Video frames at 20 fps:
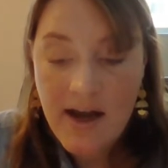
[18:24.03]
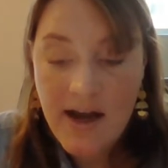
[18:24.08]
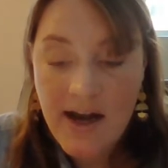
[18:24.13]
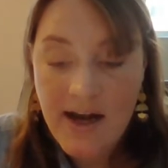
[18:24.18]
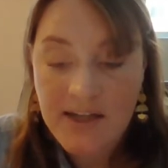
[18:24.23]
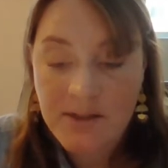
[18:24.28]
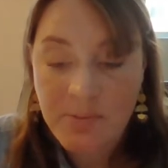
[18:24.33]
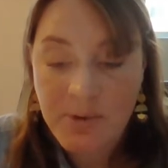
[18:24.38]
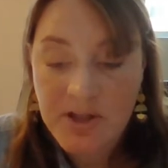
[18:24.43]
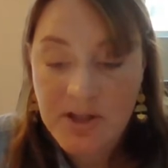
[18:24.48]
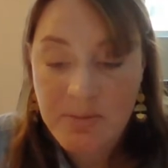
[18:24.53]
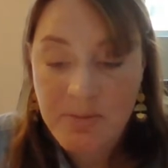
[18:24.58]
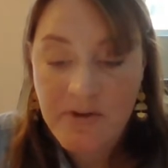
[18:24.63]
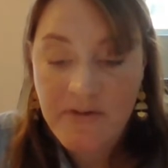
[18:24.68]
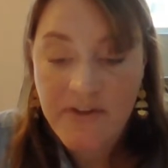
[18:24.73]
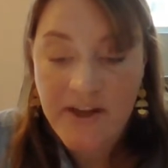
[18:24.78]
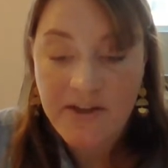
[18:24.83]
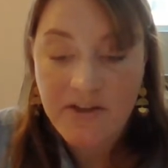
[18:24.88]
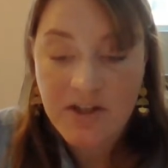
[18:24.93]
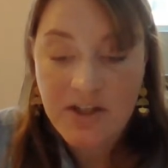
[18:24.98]
As
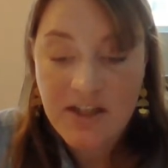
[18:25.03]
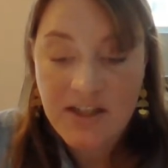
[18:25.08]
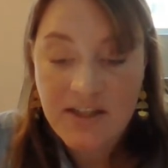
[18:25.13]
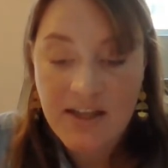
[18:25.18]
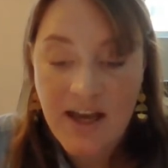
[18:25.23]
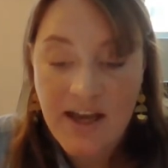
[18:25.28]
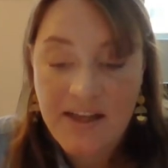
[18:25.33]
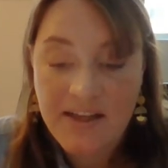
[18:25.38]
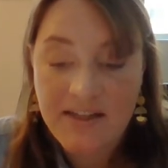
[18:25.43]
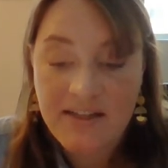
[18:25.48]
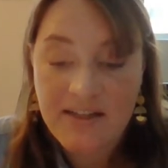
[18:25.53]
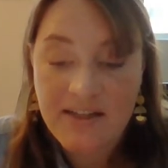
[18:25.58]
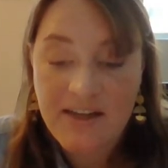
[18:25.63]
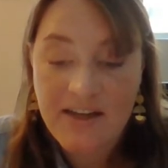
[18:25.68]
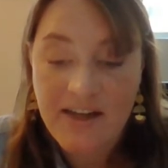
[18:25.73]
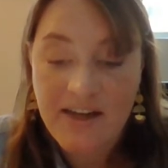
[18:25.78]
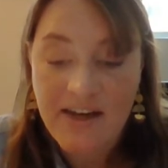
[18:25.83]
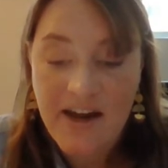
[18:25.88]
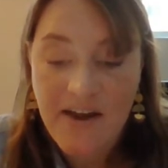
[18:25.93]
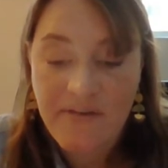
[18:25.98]
Principal Velshi says
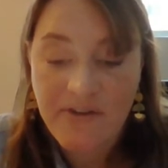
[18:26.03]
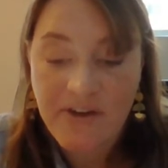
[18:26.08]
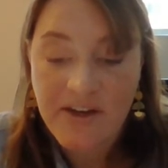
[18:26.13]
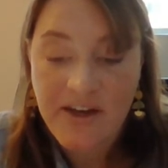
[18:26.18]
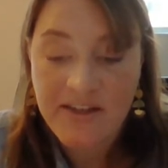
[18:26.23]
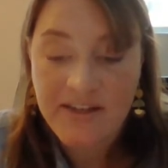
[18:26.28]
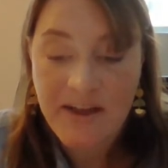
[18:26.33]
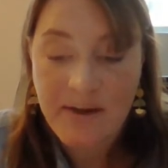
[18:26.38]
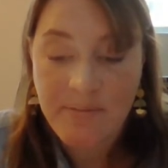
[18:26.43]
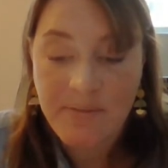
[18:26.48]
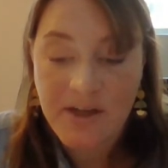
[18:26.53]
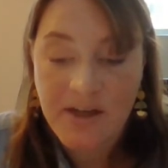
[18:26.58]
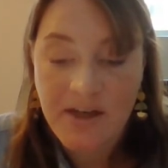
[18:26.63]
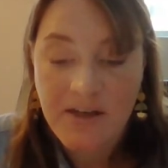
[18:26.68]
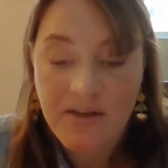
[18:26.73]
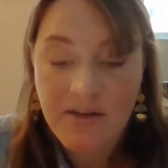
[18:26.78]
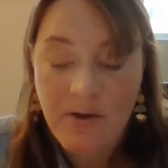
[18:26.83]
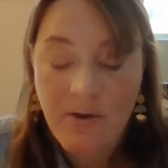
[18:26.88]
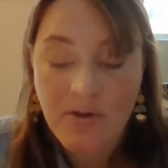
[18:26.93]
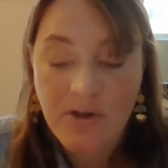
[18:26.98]
in every
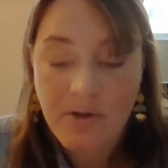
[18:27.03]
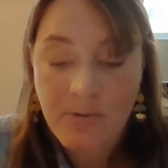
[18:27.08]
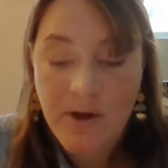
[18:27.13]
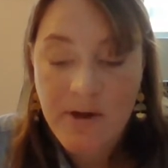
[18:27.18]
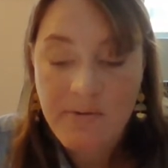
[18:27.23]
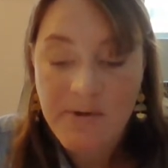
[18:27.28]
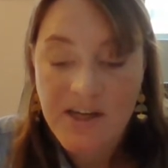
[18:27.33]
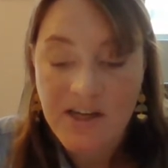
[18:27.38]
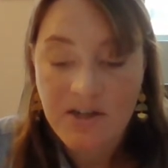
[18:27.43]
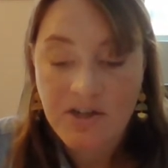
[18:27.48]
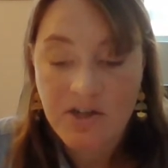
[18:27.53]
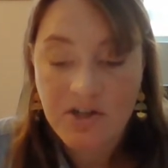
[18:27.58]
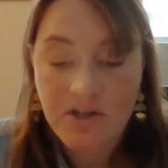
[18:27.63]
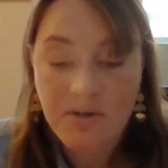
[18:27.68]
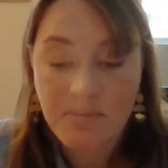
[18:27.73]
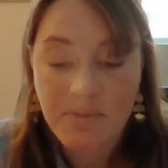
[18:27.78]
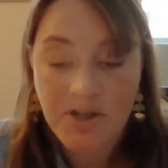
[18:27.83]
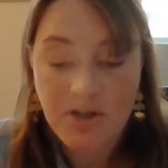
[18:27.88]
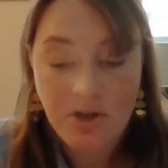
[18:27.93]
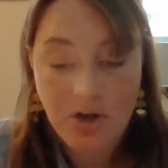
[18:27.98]
assembly, the only way we can
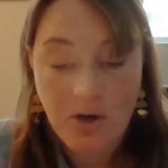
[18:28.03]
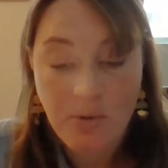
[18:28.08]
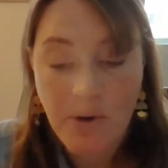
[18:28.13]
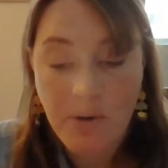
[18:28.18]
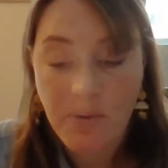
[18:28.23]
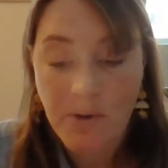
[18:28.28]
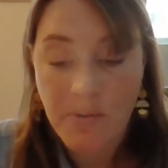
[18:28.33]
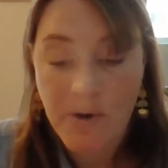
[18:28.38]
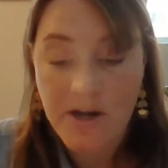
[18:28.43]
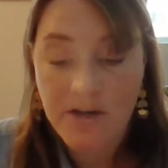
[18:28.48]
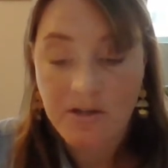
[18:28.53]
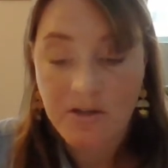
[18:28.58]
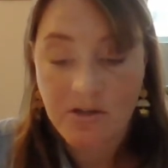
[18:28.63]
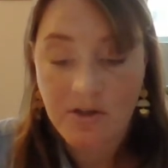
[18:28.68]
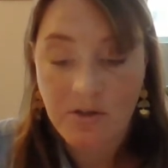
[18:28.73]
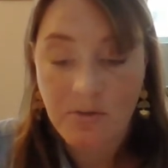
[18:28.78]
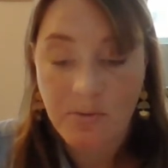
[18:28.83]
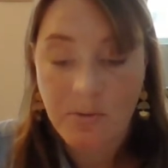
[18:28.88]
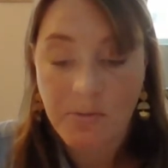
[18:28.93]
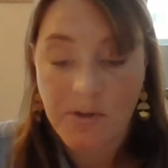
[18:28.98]
be sure what we want to
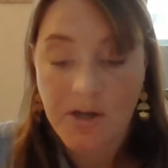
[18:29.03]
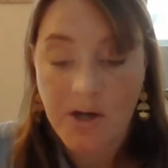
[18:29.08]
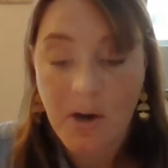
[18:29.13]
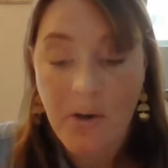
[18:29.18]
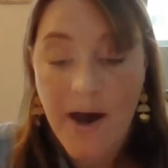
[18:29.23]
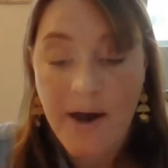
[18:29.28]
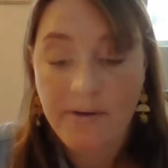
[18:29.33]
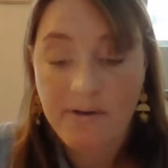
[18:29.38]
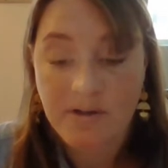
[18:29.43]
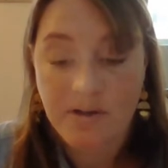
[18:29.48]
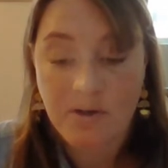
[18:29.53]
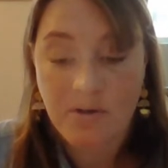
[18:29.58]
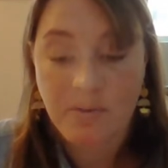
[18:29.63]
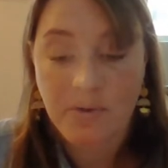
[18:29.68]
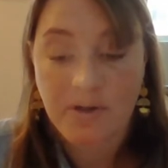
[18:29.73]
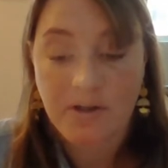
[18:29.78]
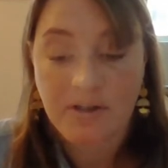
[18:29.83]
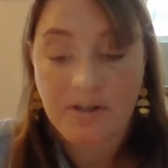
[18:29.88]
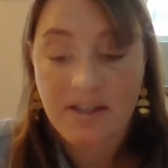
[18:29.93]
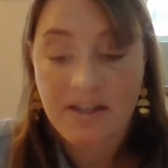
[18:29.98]
do when we go out into the
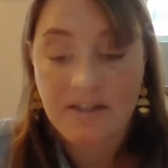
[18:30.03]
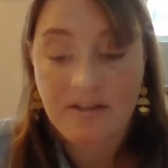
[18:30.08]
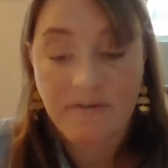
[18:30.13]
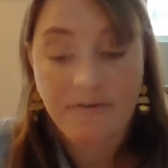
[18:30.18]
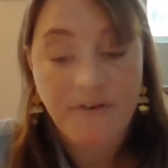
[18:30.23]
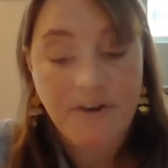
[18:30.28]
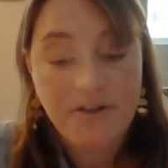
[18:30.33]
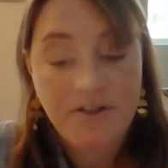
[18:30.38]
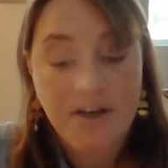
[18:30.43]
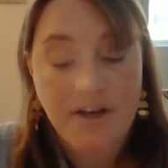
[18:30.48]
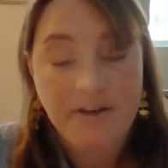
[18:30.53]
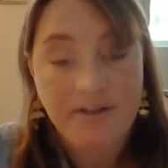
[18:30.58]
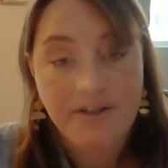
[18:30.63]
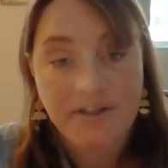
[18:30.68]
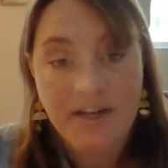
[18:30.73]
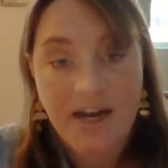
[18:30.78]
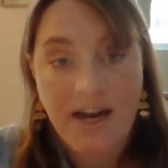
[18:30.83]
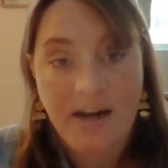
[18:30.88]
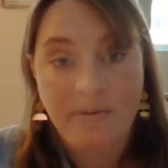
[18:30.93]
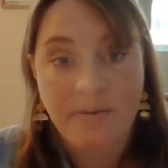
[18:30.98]
world is to first
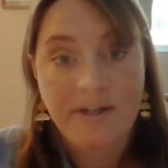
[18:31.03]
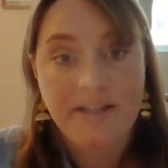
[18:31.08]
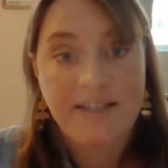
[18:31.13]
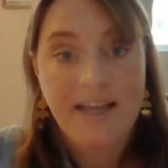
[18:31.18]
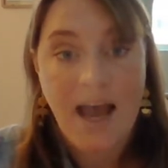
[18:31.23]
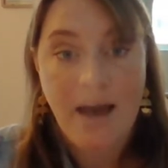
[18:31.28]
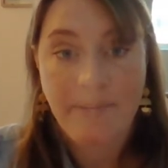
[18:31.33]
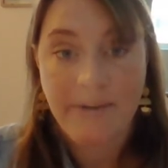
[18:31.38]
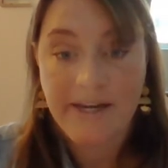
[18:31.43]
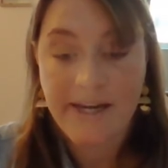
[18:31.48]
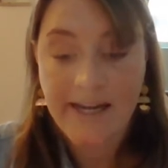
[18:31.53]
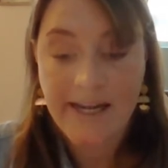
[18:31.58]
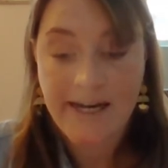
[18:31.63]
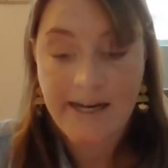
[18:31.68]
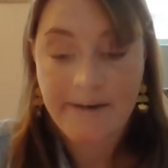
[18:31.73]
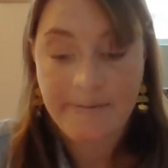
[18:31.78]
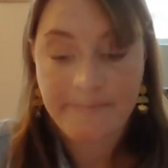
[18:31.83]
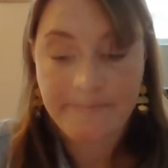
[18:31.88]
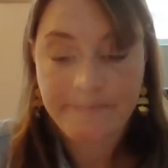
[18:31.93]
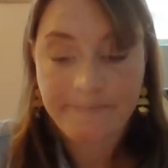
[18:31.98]
understand what is happening in
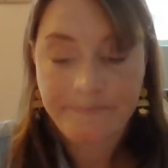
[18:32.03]
it.